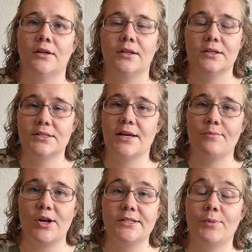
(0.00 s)
the same
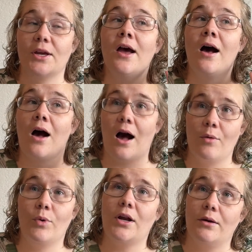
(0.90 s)
recipe.
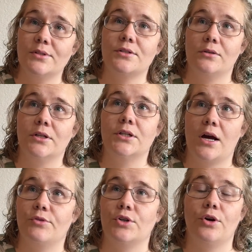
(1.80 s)
When I was learning how
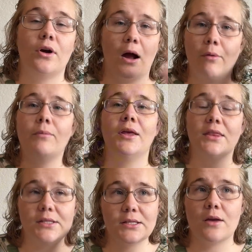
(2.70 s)
to cook, I would make the
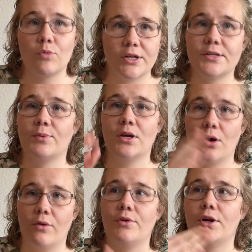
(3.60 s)
same recipe
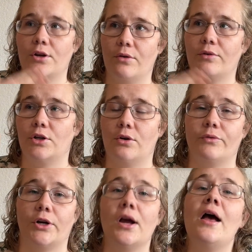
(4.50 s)
over and over and
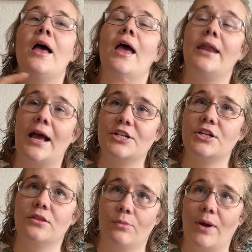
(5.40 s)
over. And actually,
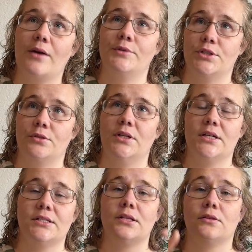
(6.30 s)
the way I would do it
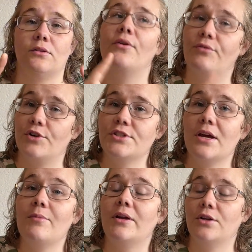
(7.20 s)
is the first
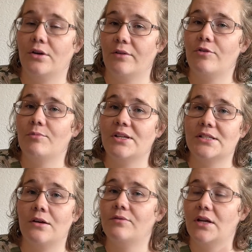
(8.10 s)
time I'd cook it for
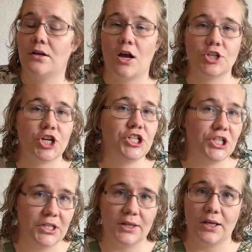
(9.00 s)
myself and not change
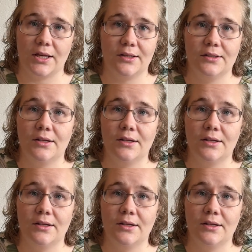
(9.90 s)
anything.